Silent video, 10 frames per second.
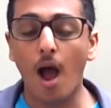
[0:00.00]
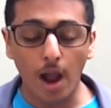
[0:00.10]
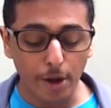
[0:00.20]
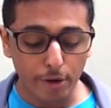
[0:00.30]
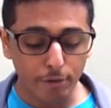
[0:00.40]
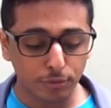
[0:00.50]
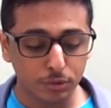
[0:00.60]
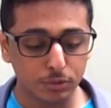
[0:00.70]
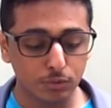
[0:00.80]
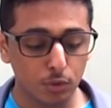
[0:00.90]
I don't know
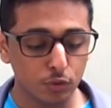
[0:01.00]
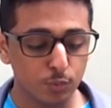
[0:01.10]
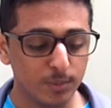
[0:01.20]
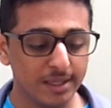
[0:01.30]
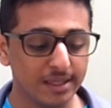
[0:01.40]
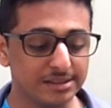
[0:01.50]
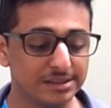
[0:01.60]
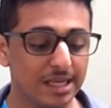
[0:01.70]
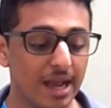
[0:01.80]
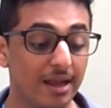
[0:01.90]
what was wrong with me.
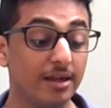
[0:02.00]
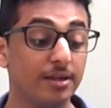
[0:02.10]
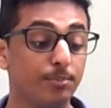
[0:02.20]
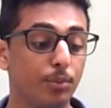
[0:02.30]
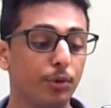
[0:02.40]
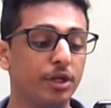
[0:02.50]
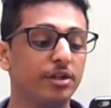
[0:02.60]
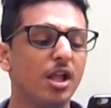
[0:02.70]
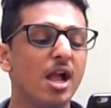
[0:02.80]
I put it,